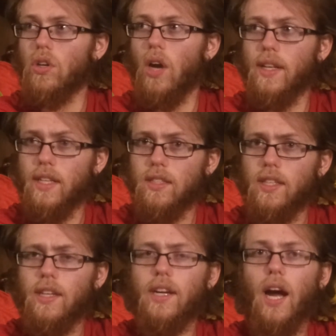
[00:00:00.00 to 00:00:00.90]
I did see
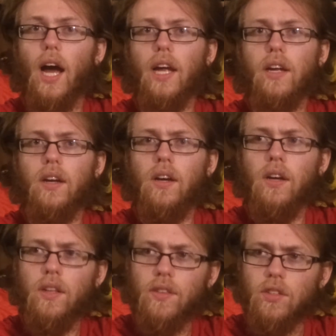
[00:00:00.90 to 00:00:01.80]
a guy.
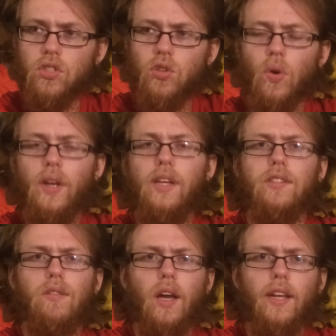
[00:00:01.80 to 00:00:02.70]
The story is
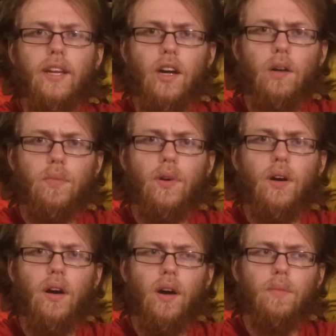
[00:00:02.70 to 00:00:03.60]
lining up.
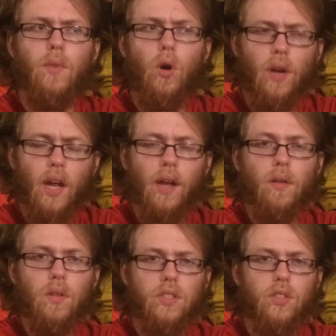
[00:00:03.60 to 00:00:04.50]
Okay,
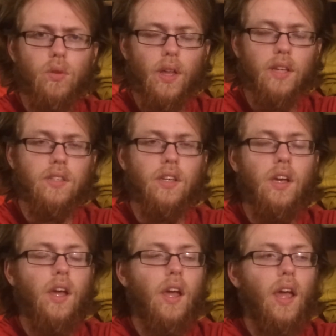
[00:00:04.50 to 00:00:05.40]
let's do this.
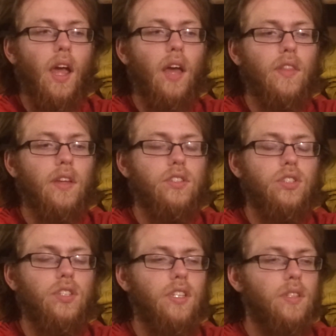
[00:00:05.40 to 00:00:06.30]
And then
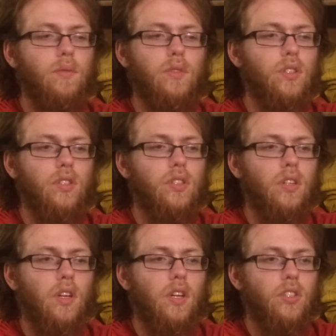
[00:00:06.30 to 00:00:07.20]
she's
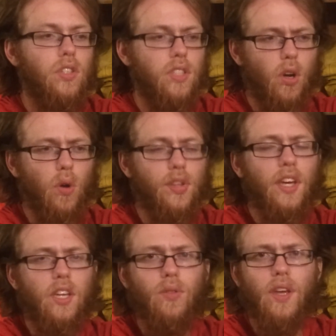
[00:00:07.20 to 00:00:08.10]
like, oh, thank you.